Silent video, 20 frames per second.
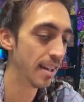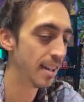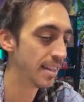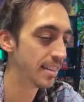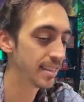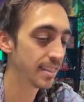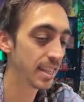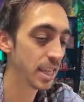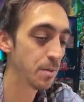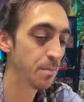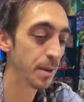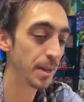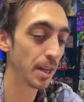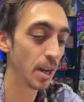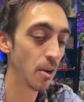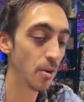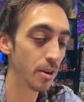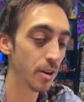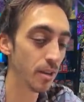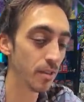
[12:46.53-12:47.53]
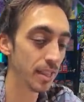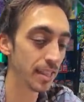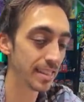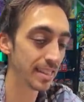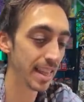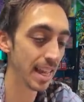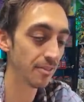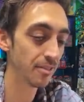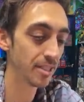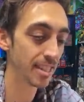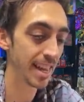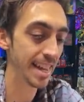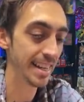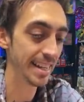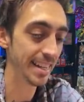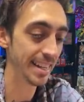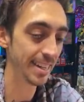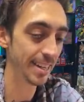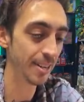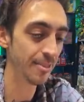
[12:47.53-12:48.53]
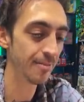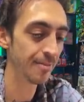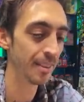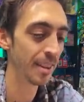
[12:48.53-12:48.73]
Let's keep it going on this left side here.